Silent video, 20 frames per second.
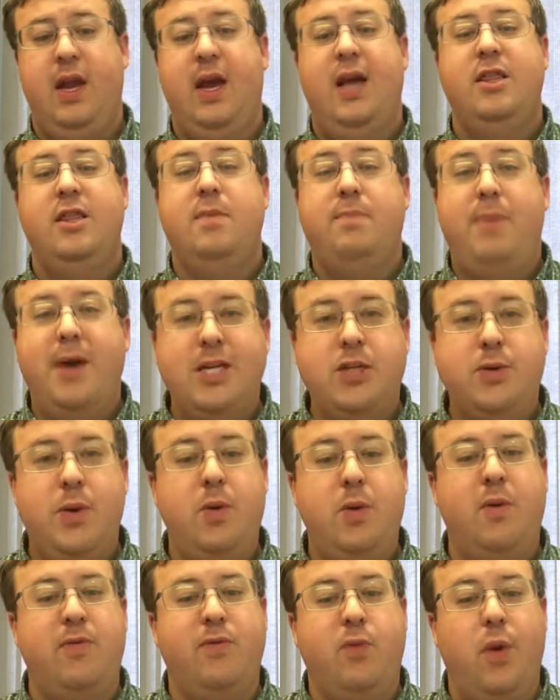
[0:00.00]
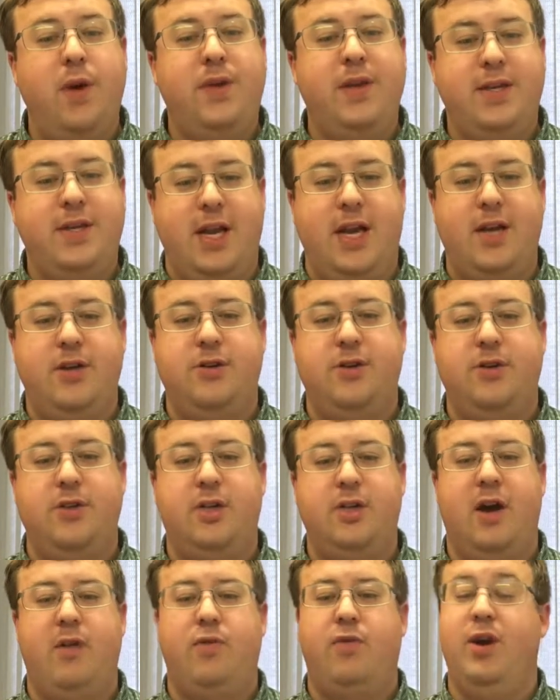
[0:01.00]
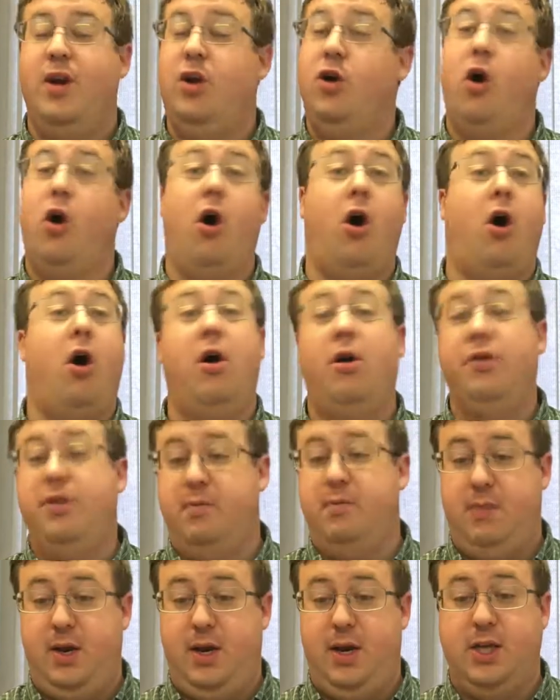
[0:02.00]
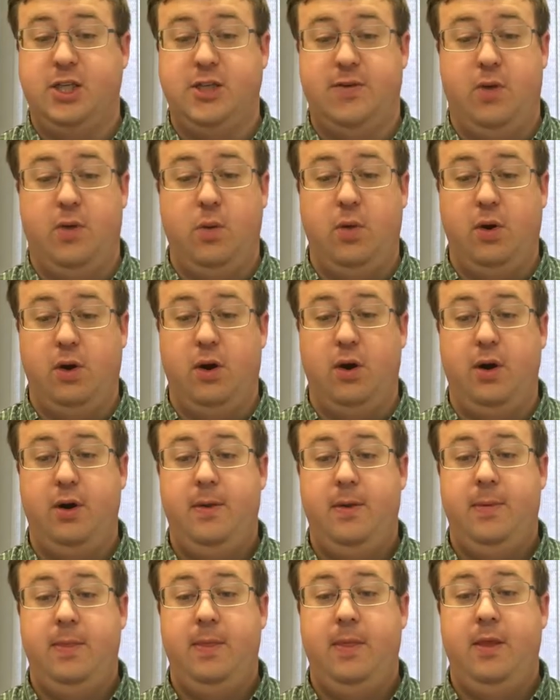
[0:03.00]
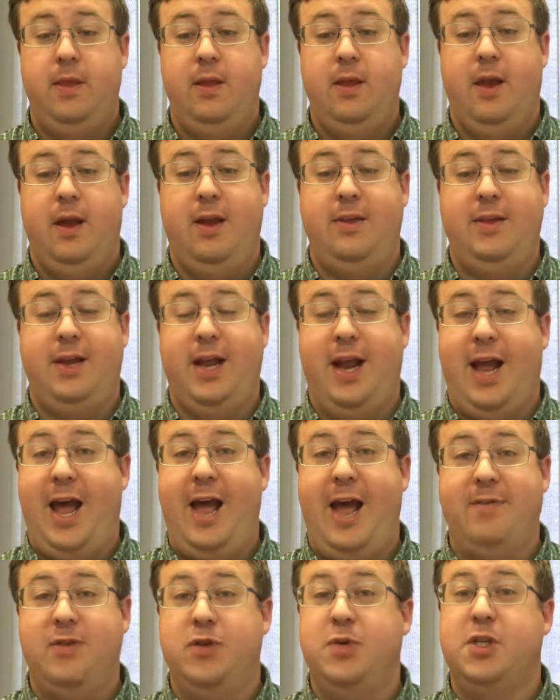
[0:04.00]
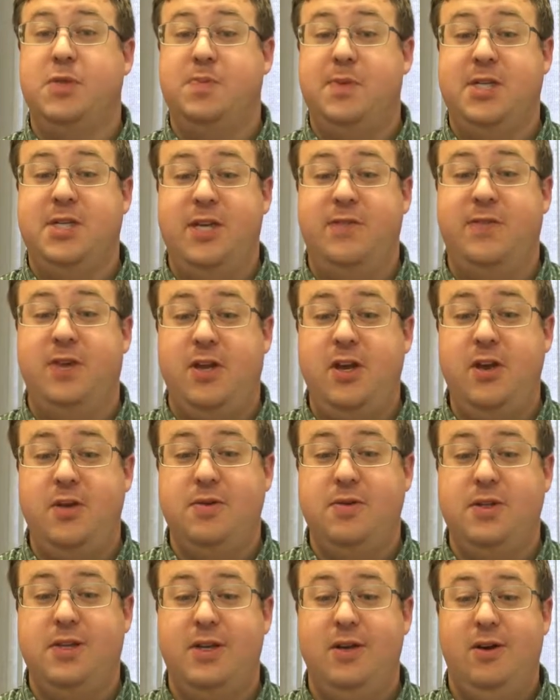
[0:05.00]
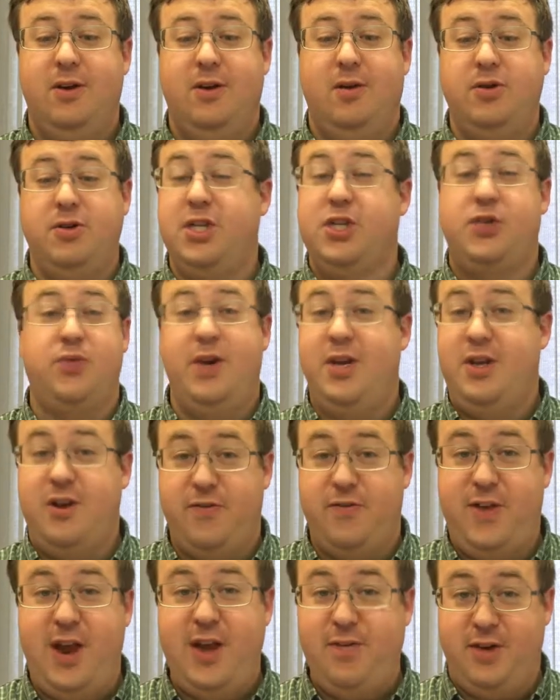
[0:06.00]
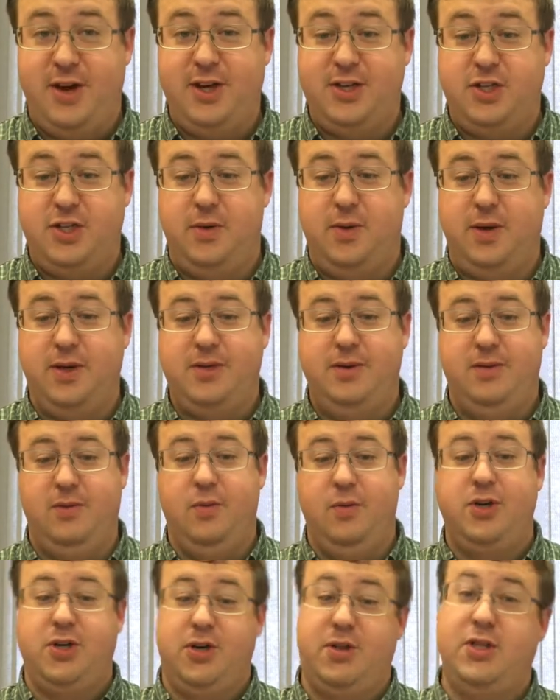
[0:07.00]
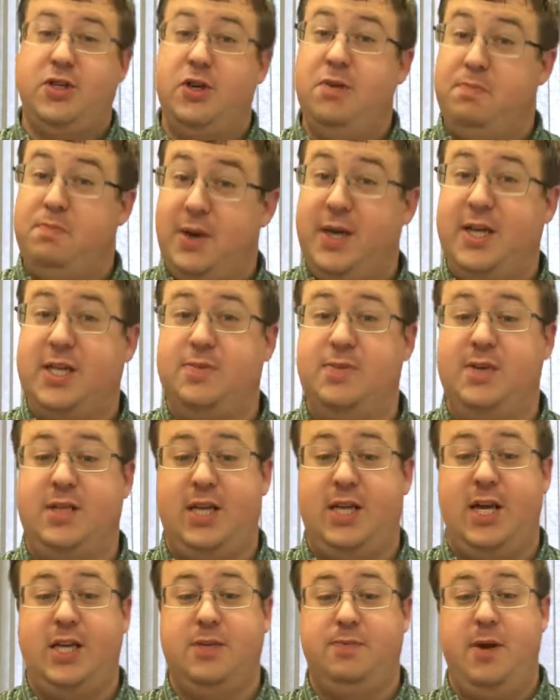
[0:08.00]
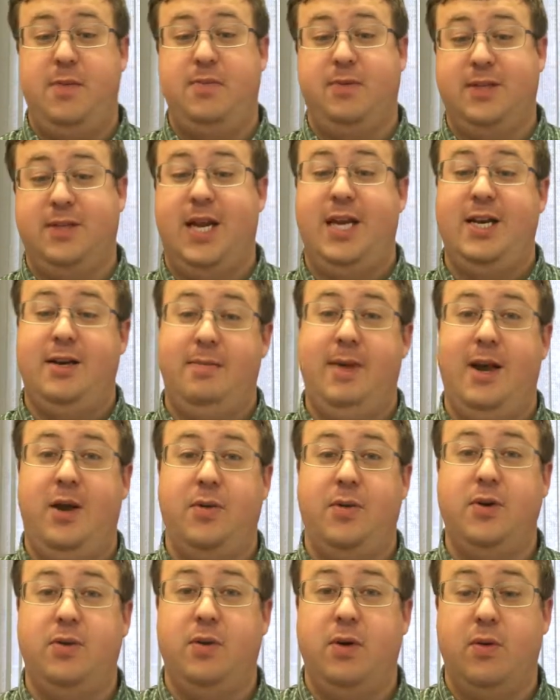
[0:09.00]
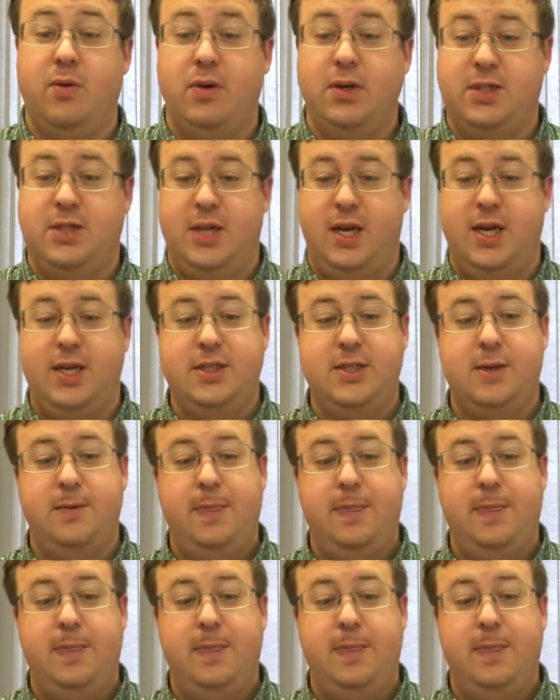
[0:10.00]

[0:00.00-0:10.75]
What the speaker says: The best way to avoid the dangers of reading all of the meanings of a word they can have into a specific use, or just reading your favorite into it, which are the 2 biggest mistakes people tend to make when doing word studies,